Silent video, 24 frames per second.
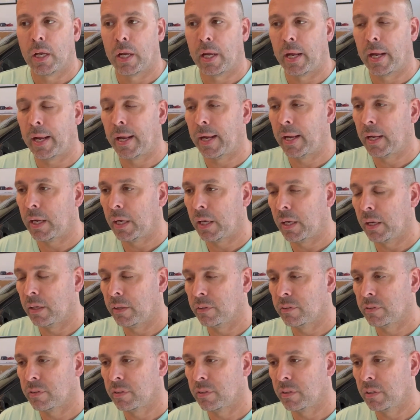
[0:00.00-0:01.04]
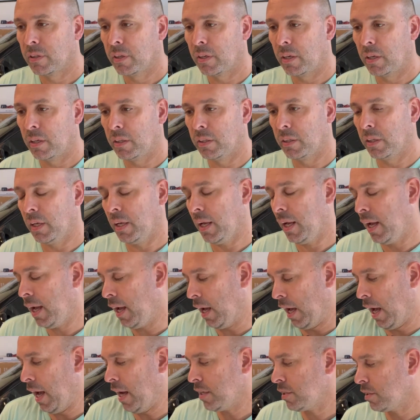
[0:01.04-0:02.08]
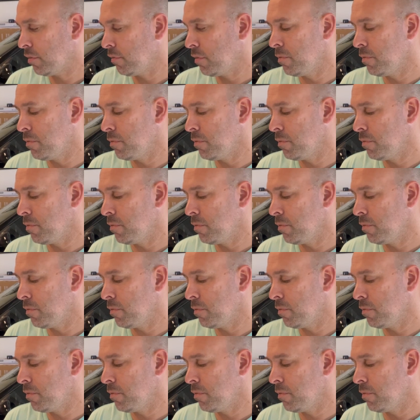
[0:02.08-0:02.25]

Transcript: And actually